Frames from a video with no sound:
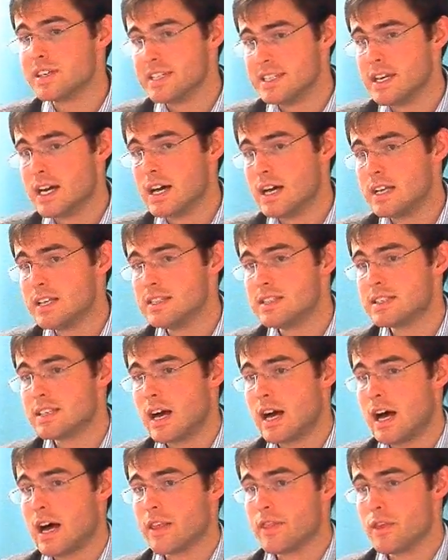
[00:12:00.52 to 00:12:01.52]
does
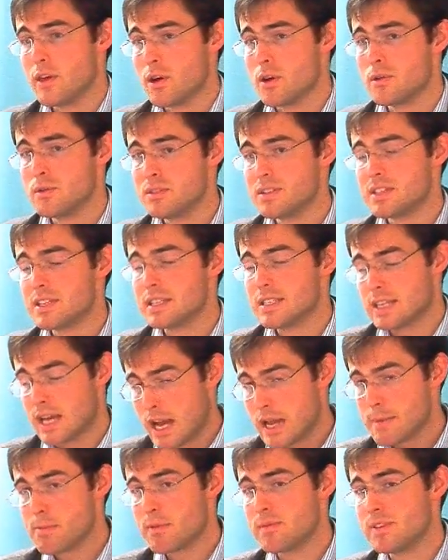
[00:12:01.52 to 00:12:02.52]
those
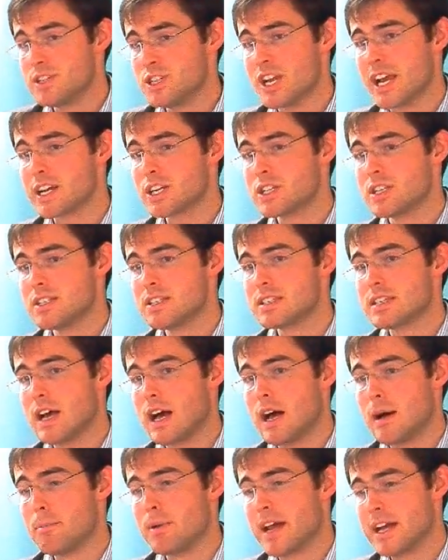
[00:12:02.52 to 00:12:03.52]
type of injections.
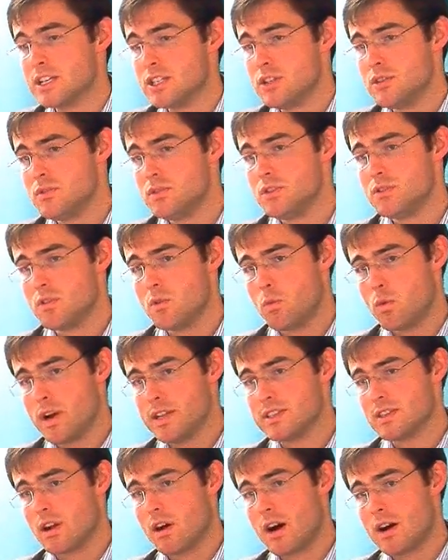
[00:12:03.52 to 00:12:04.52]
But I do the
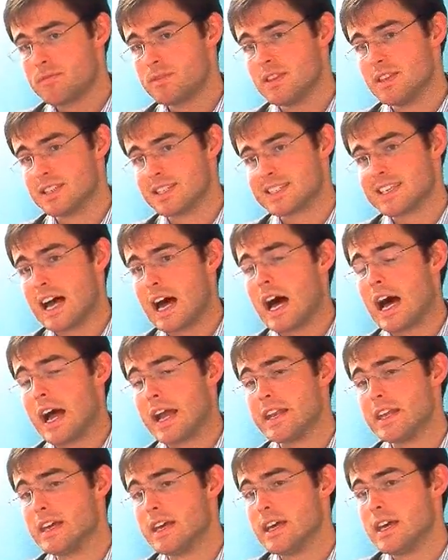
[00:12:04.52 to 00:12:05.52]
ones that off to the side
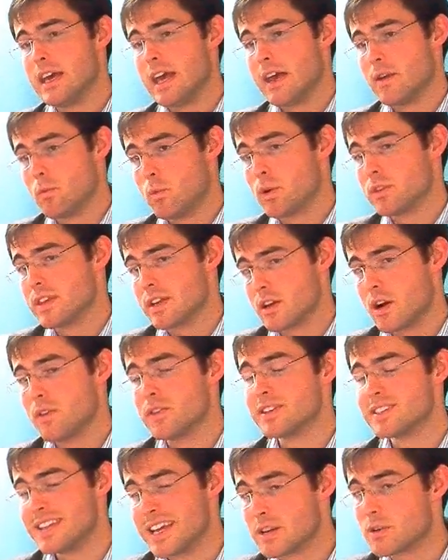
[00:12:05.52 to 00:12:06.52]
at what they call the
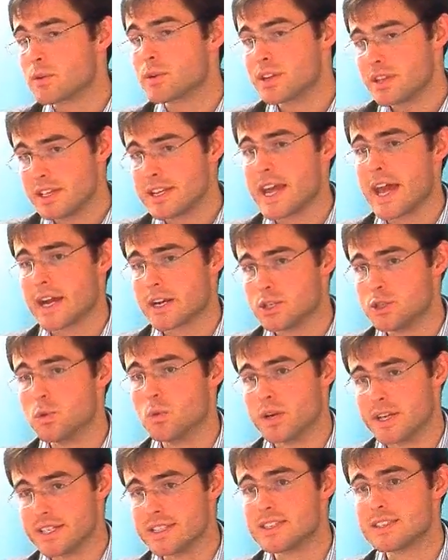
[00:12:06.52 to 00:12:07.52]
sacroiliac
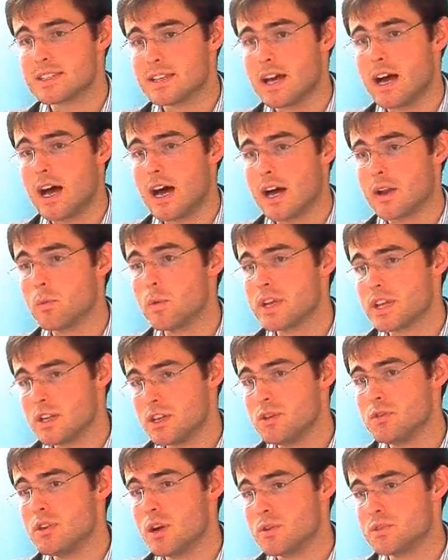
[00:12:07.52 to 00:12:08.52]
joints, and we can
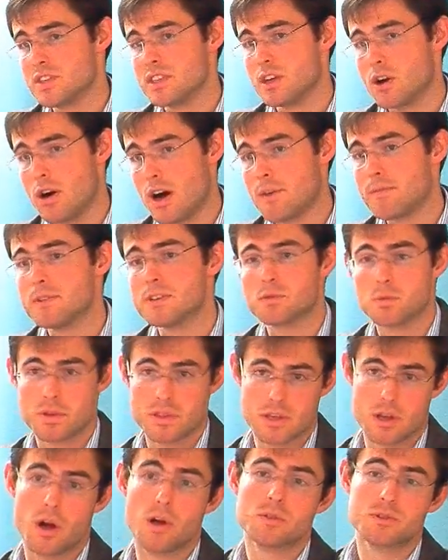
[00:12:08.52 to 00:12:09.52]
do those in the office with
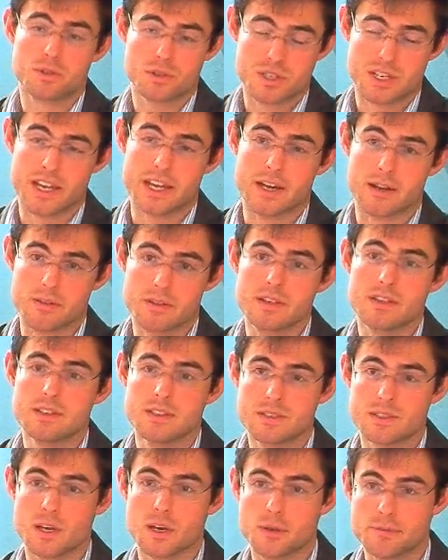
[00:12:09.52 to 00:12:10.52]
the ultrasound.
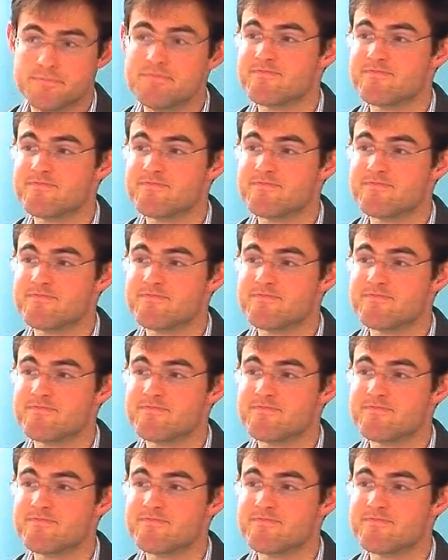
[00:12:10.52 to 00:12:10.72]
So,